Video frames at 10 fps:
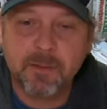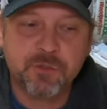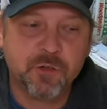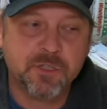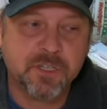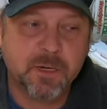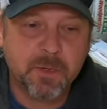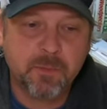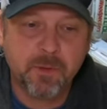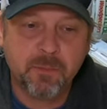I'm sure there's gonna
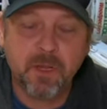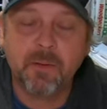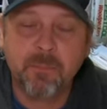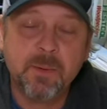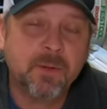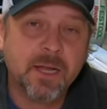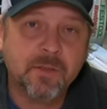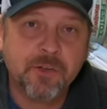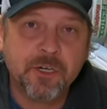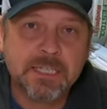be people
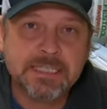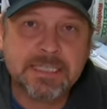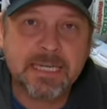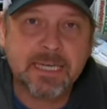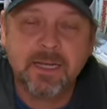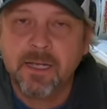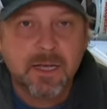out there that say,